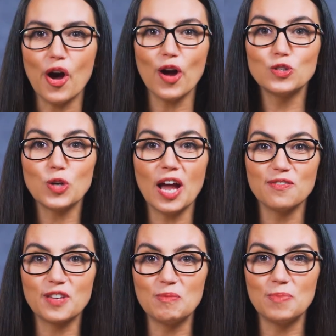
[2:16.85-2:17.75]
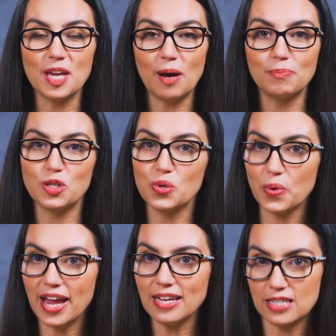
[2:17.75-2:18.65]
The hard drive can be up to
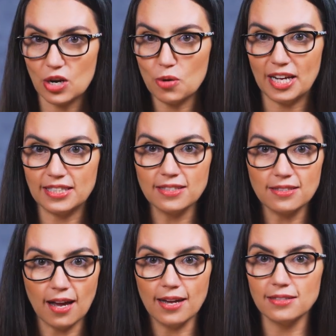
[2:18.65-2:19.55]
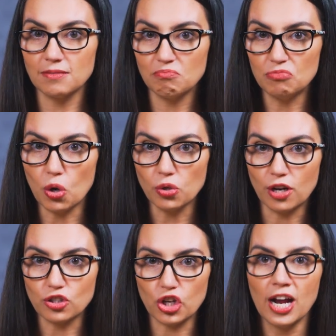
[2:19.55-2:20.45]
8 terabytes in size, no
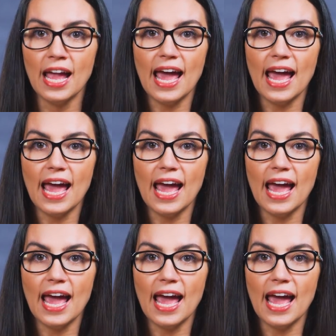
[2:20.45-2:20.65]
larger,